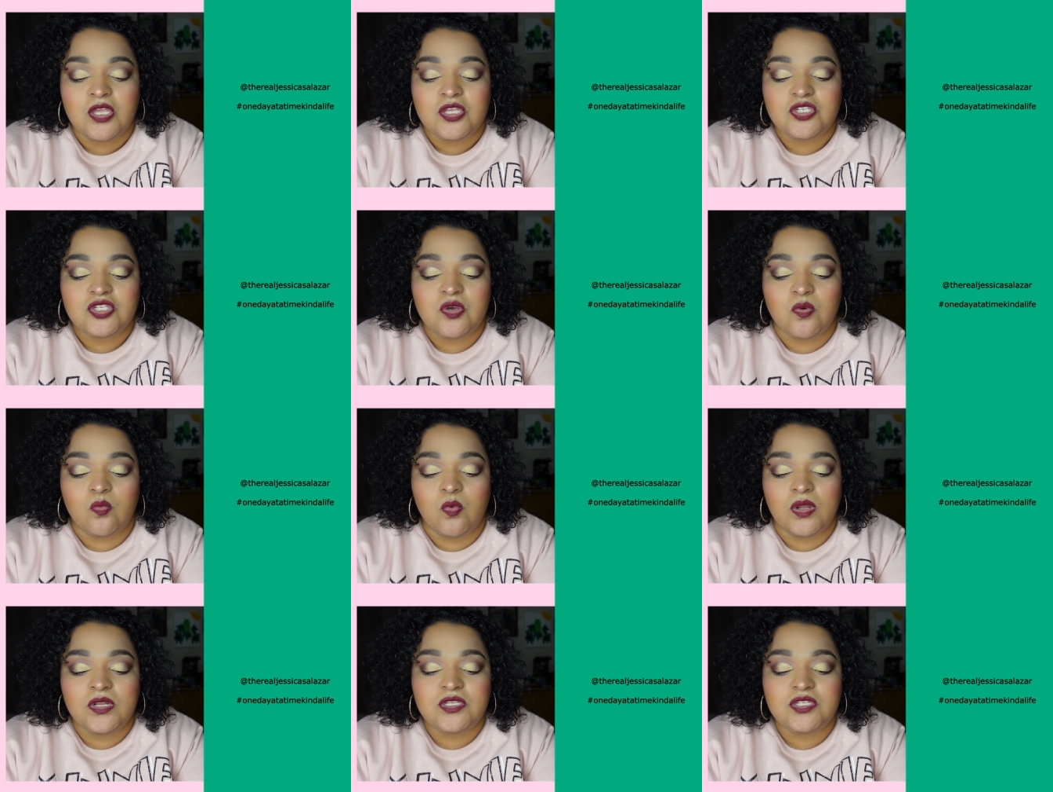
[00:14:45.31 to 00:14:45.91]
So
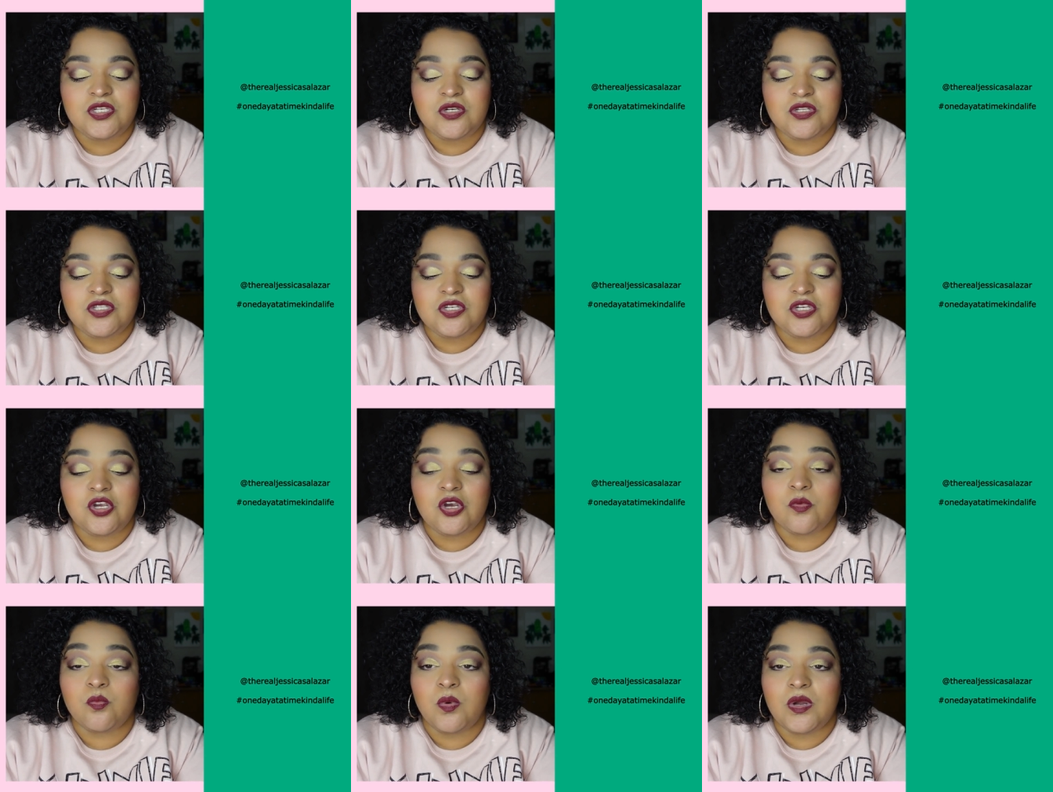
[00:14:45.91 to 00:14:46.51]
once you,
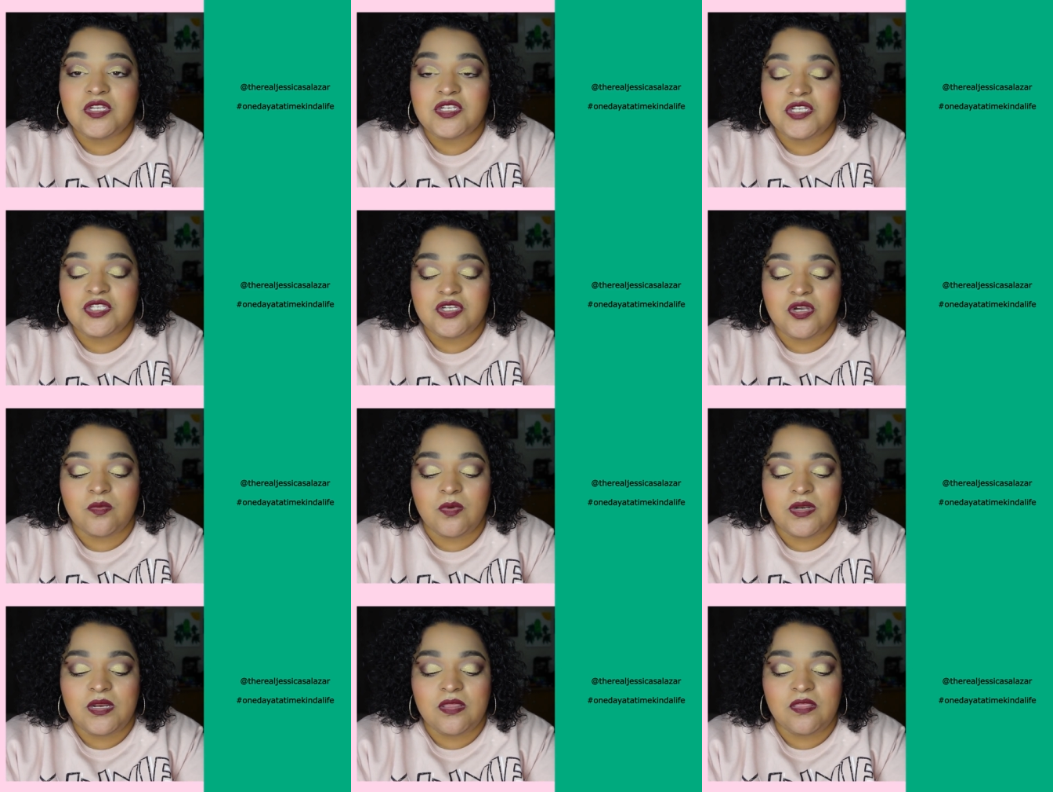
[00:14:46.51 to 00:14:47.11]
your widget's
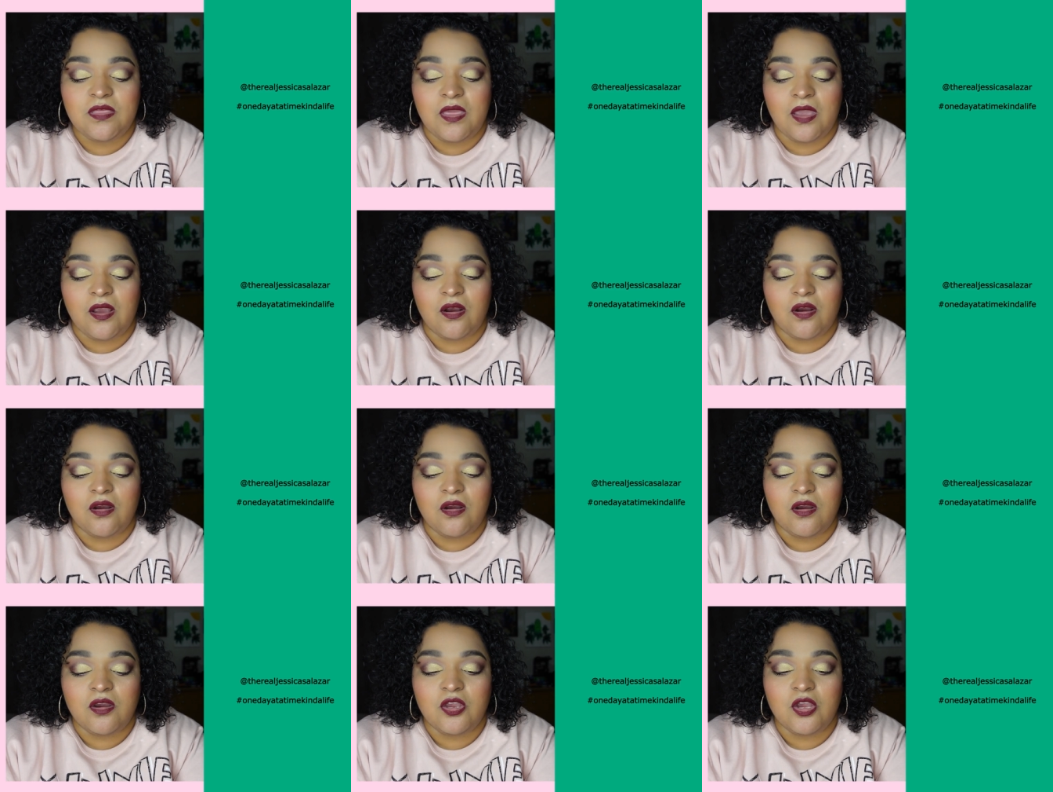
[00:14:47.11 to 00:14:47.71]
already
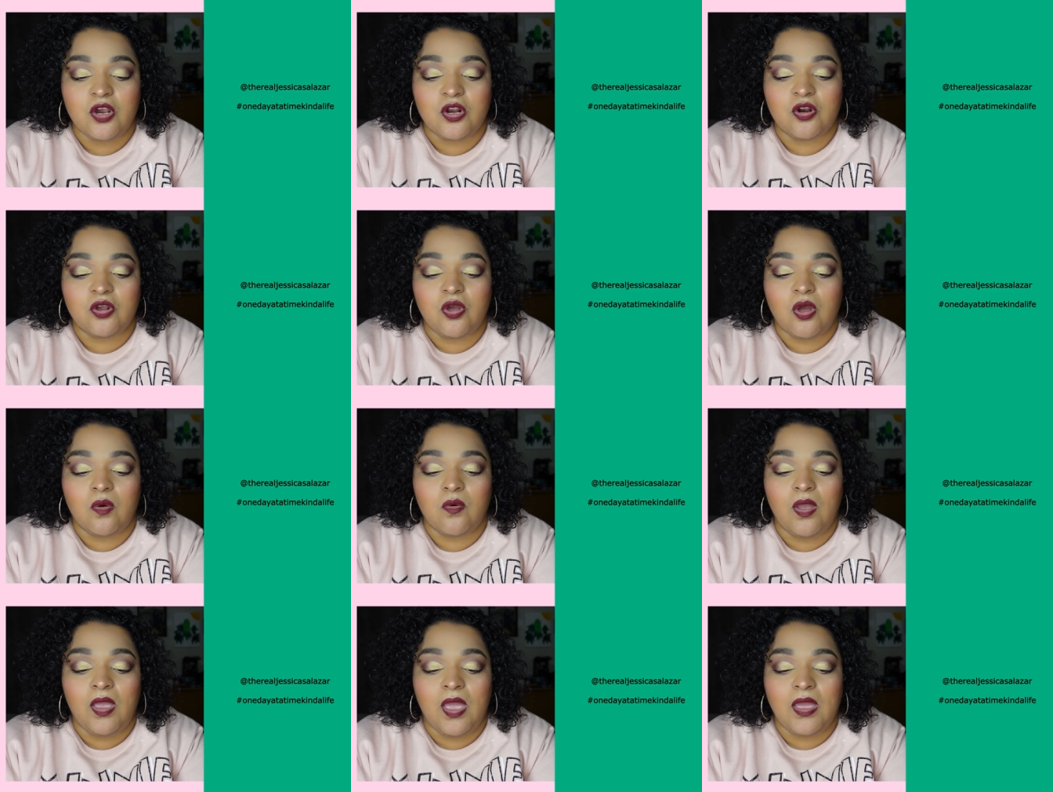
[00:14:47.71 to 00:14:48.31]
there, you're gonna
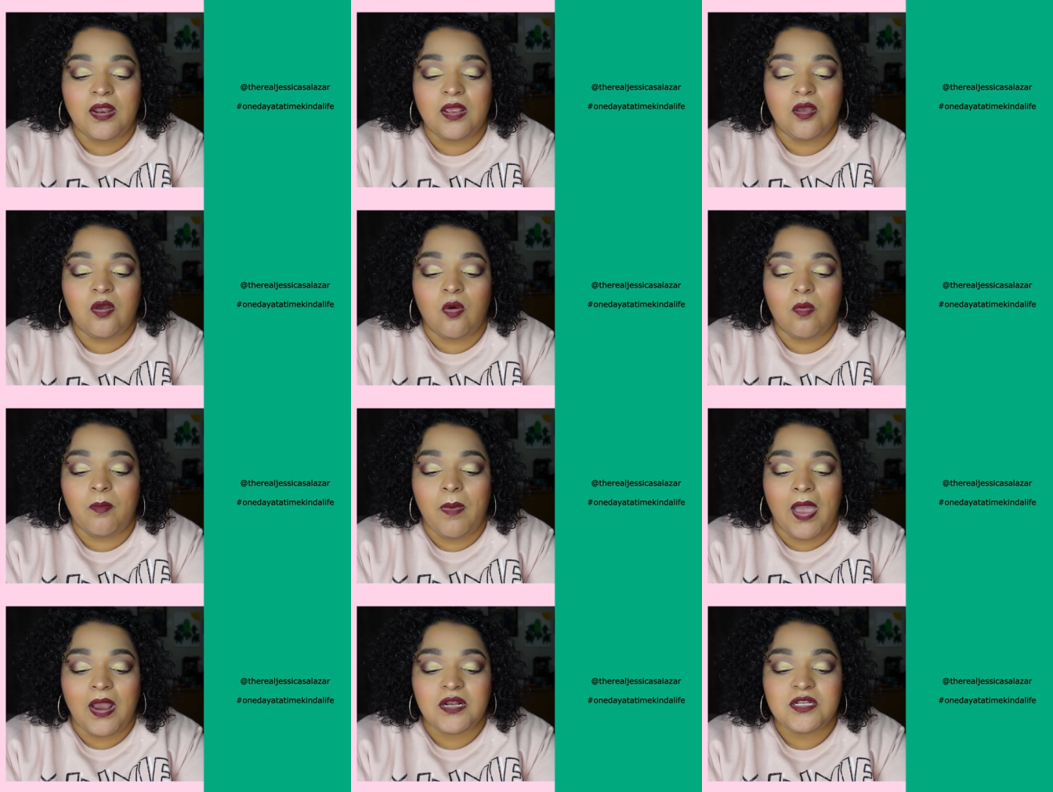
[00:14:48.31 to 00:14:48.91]
go ahead and go
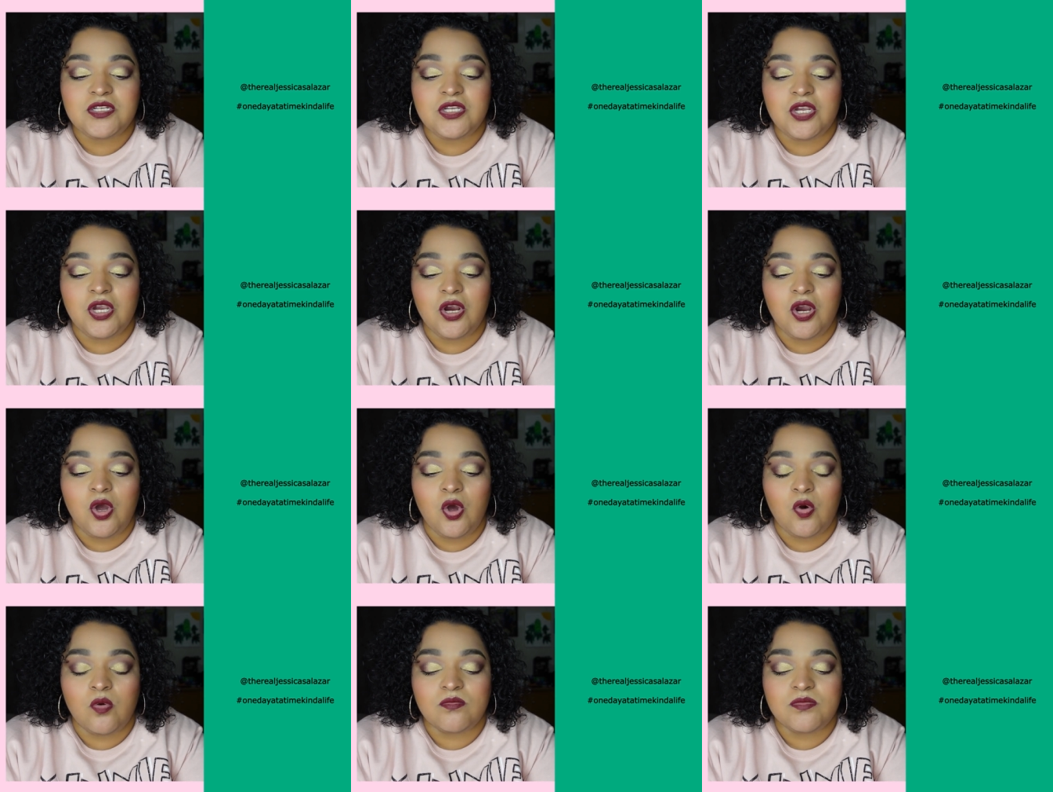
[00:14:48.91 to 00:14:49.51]
back to your
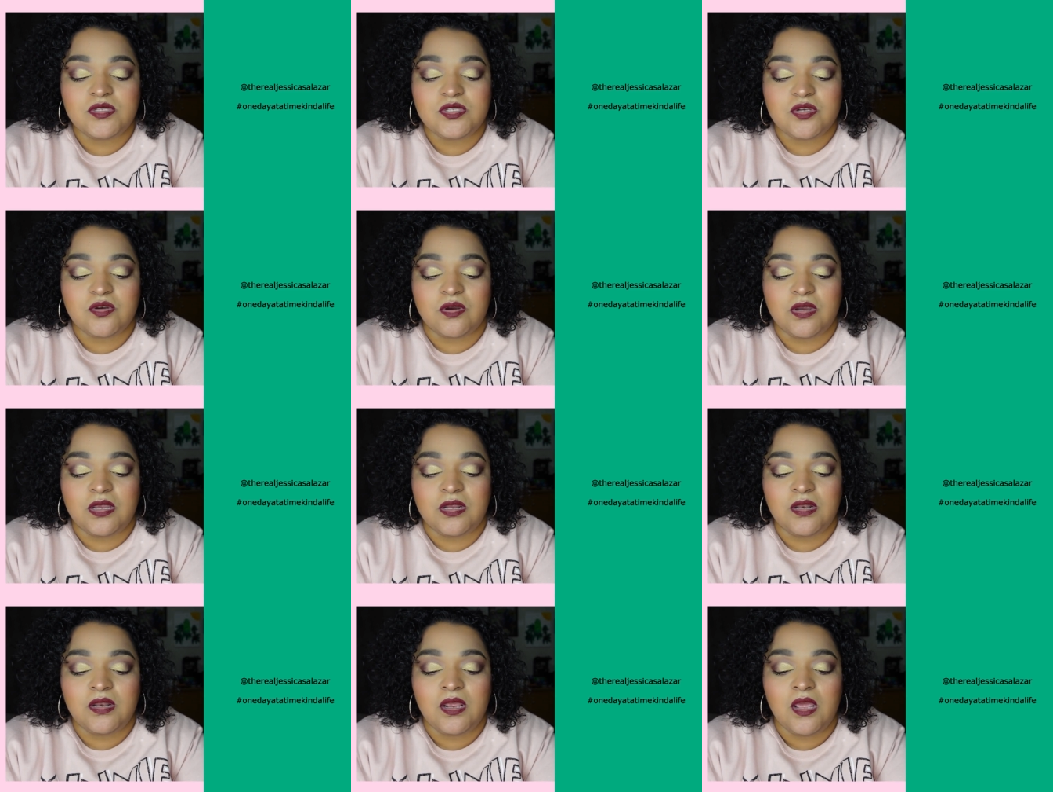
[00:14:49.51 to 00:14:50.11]
home
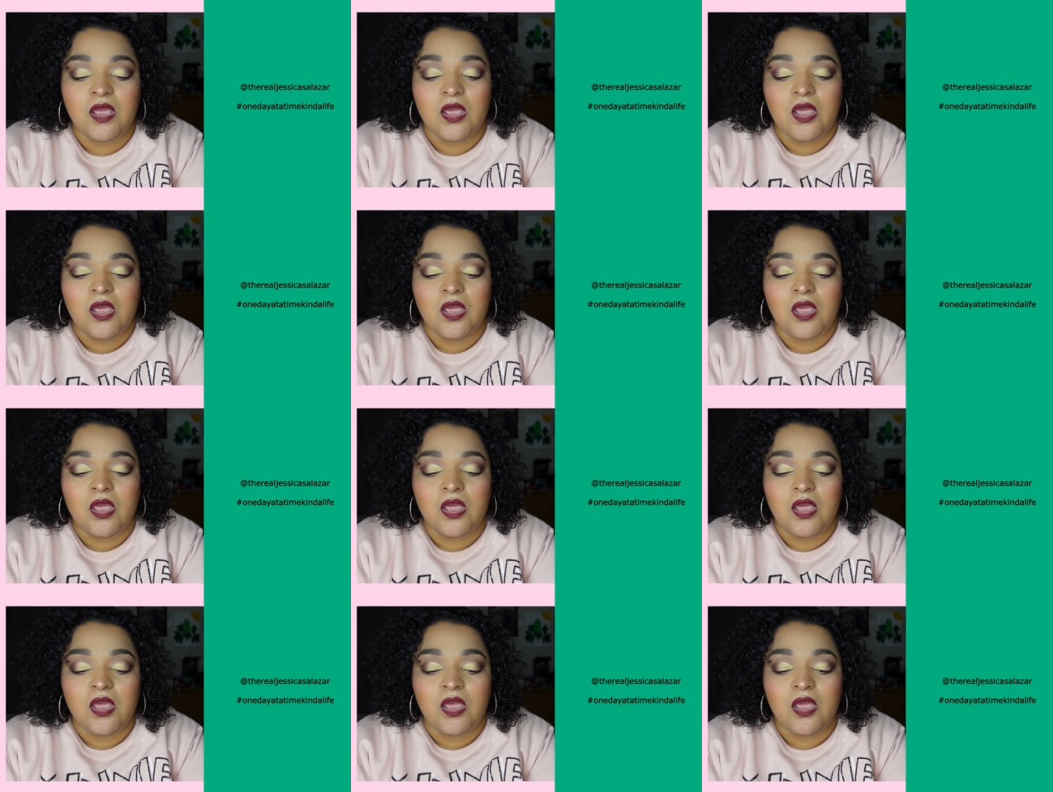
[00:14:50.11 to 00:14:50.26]
screen